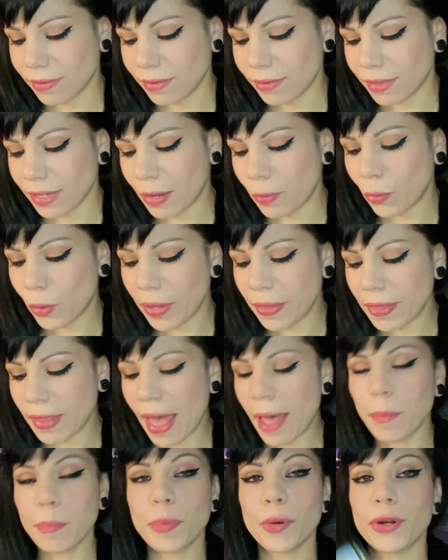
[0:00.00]
And when
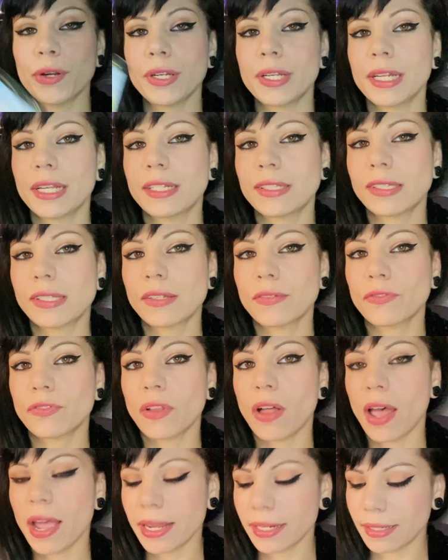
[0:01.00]
that bird needs to
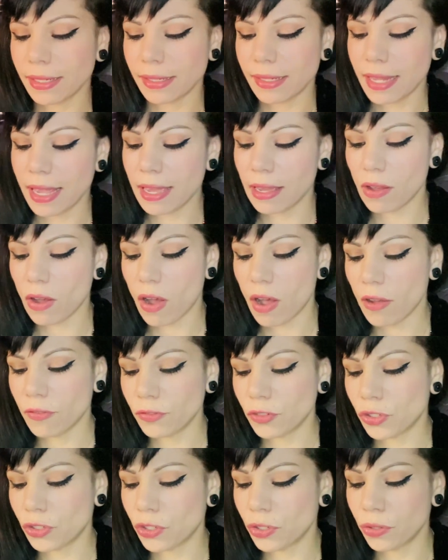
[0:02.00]
fly to take off
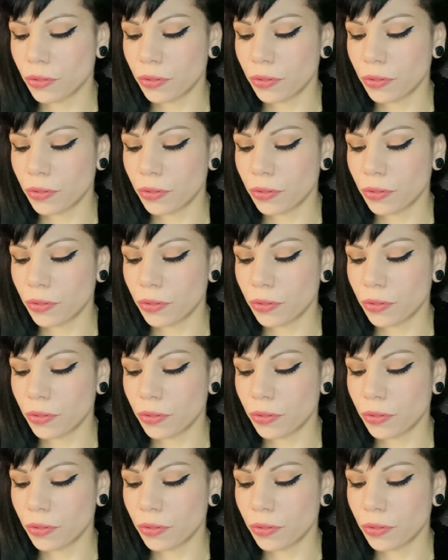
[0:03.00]
to do